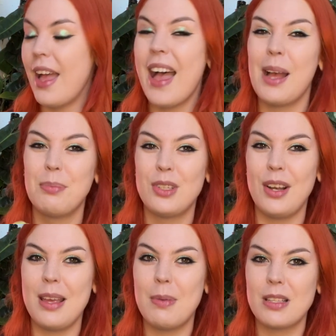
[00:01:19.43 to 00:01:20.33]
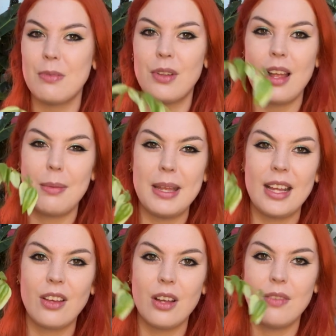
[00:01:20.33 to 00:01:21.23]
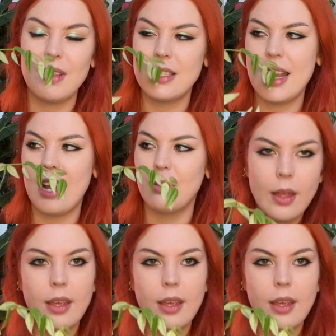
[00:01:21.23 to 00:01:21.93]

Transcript: Absolutely abysmal, and I mean it kind of is now.